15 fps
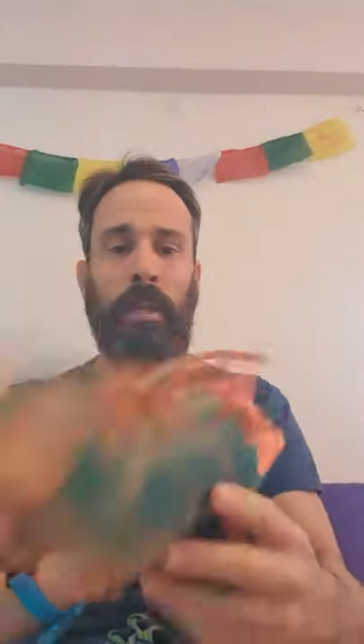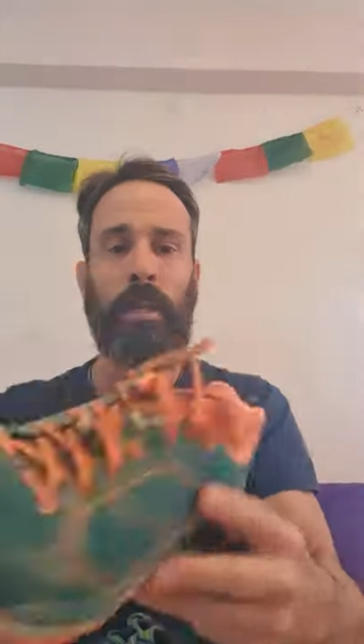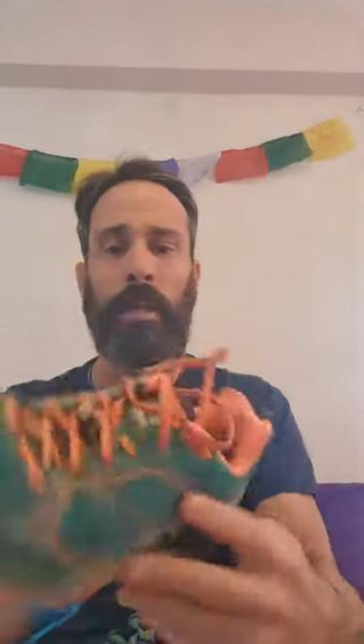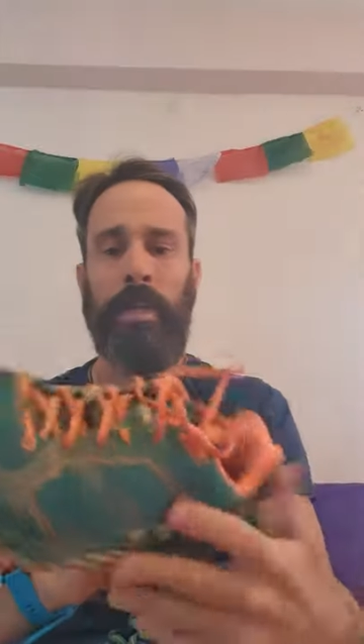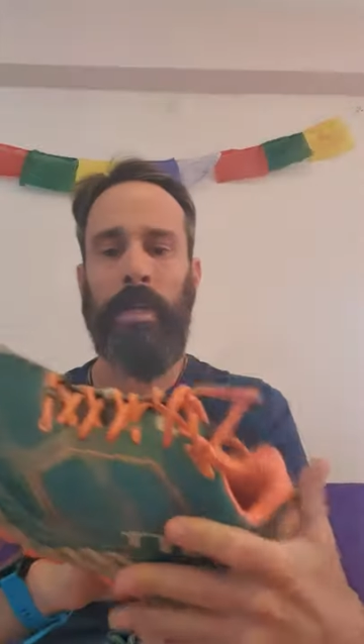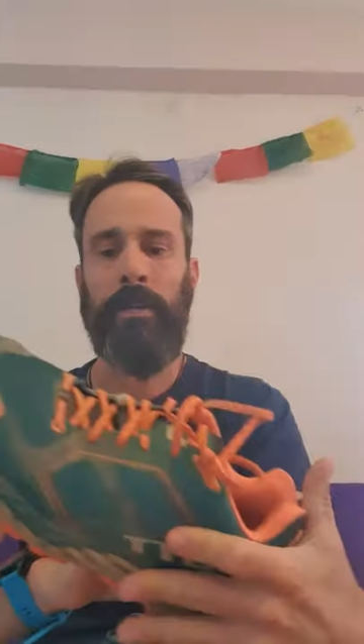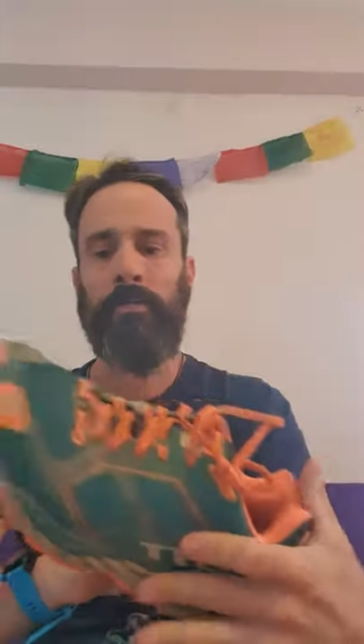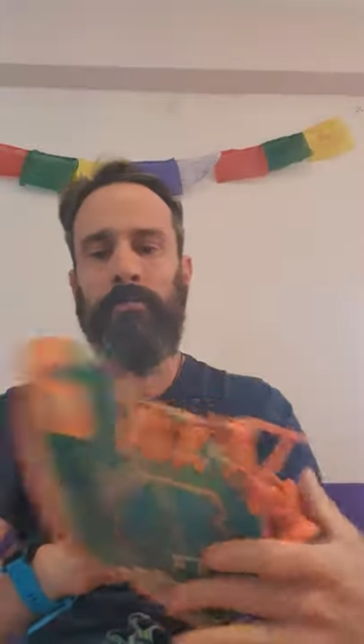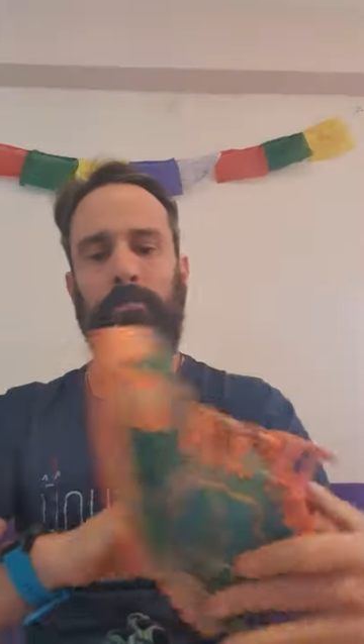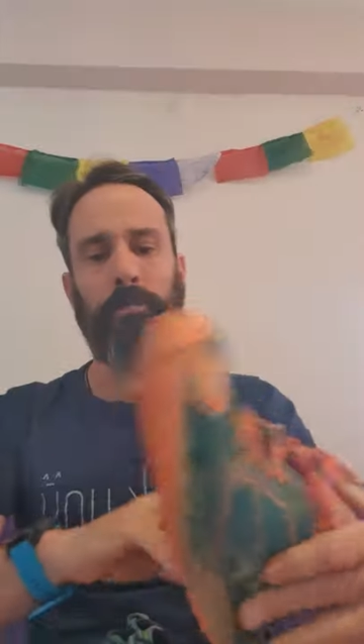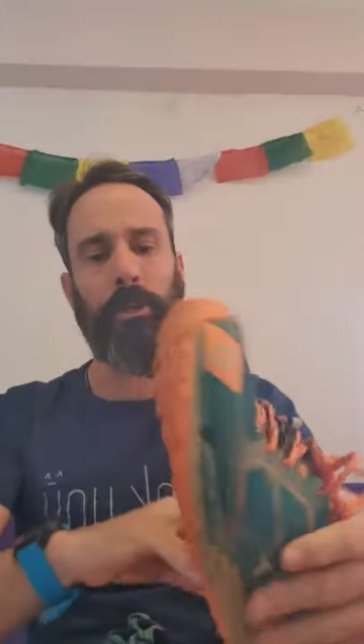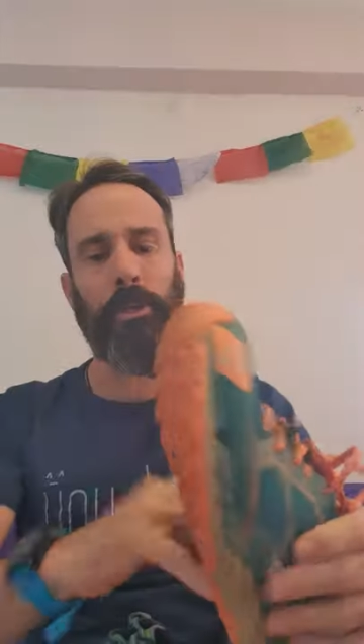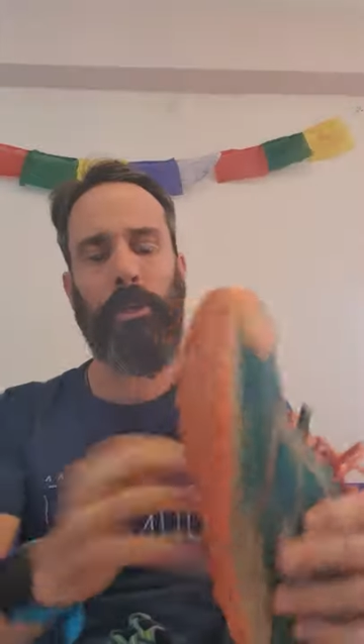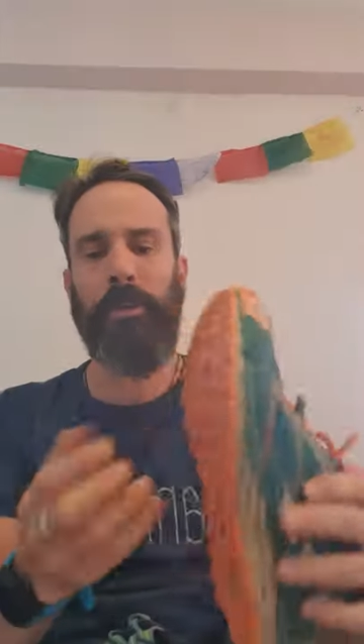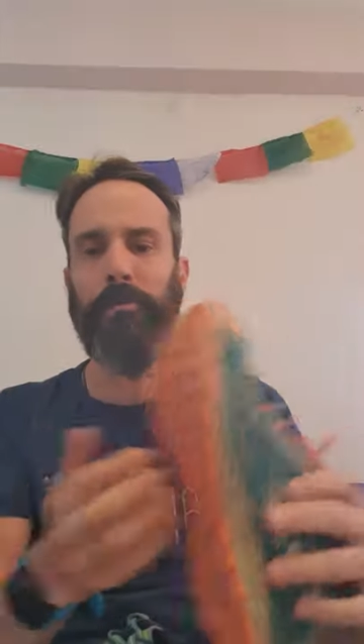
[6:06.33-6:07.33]
um,
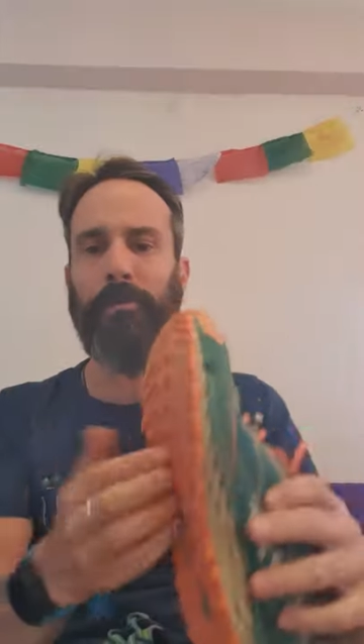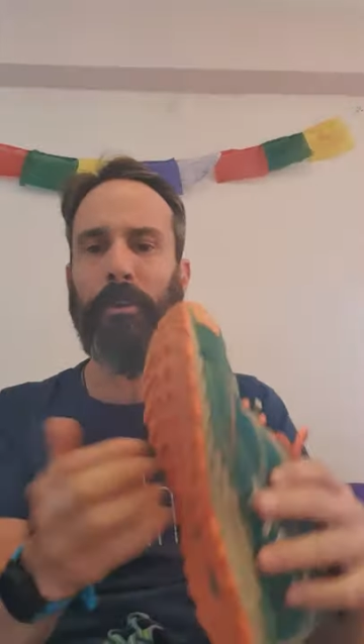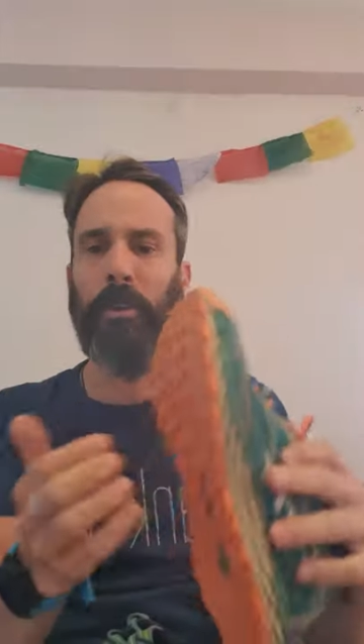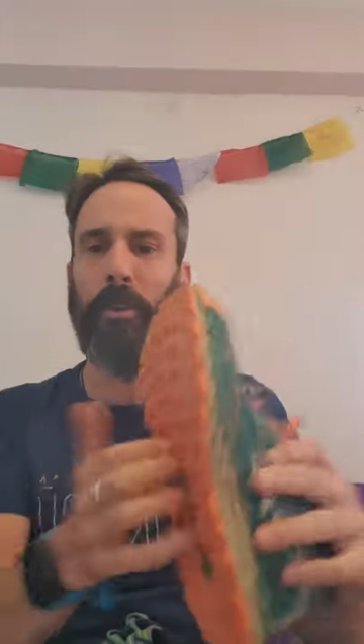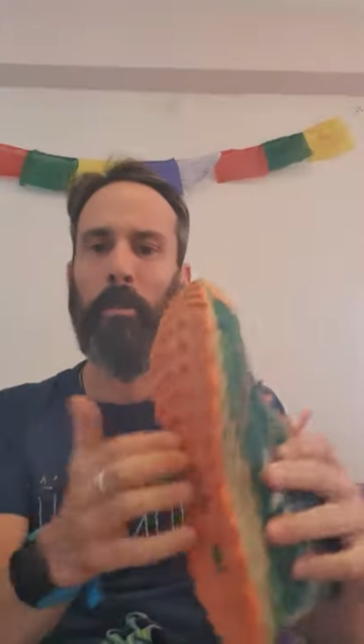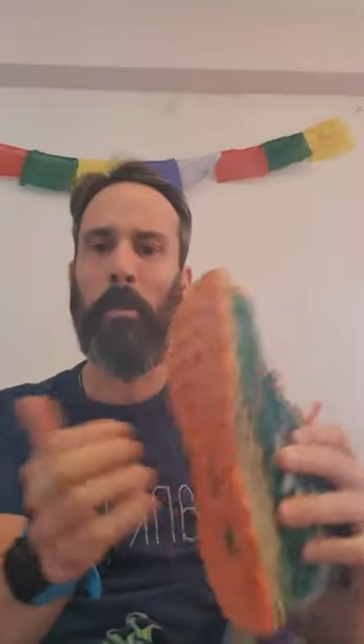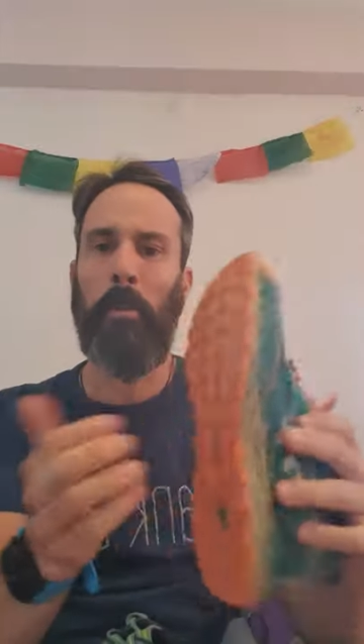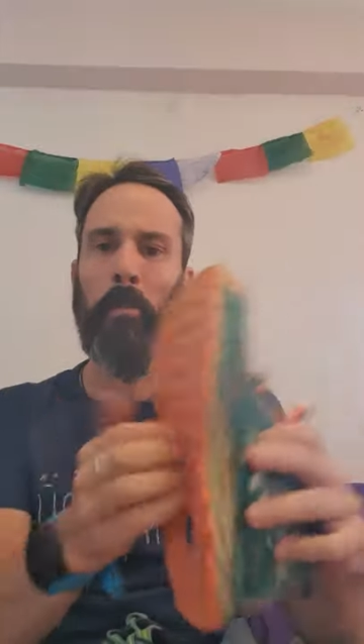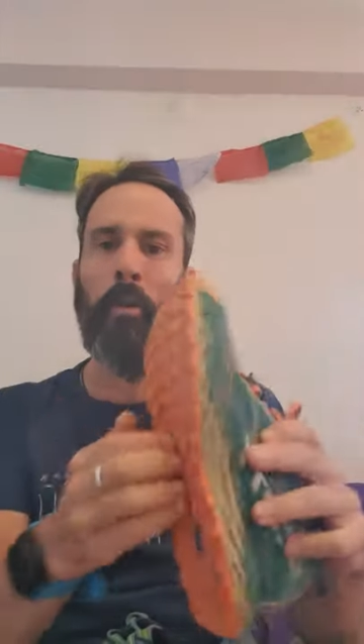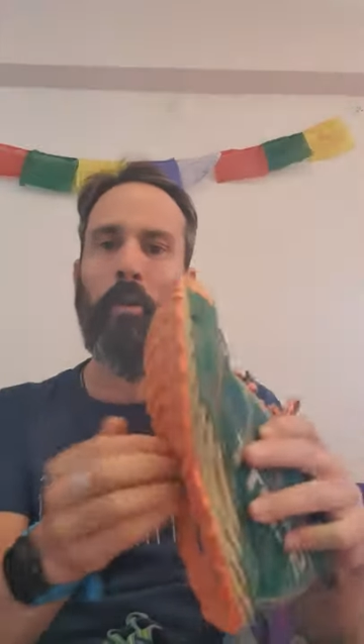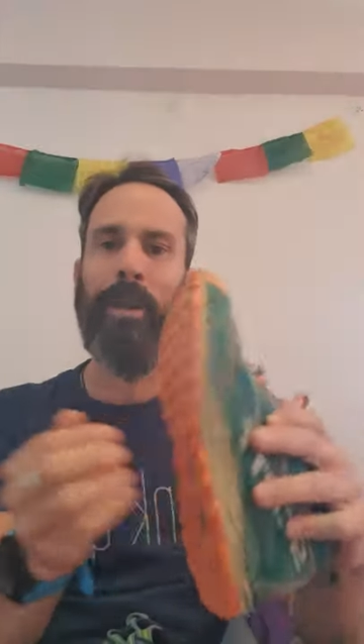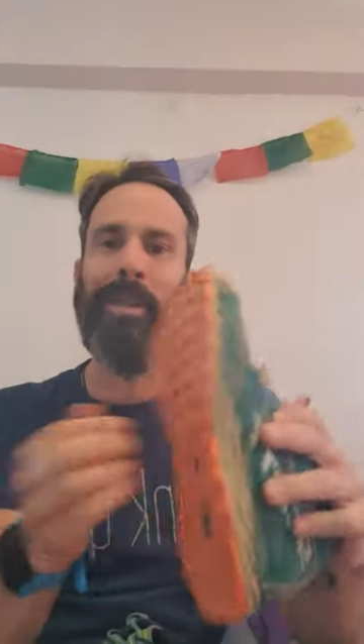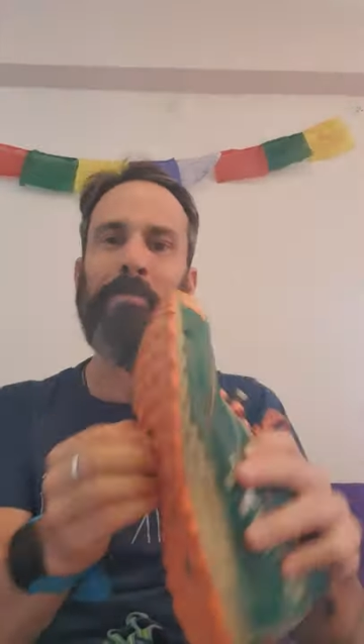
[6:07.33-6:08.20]
but you're going to feel a little bit more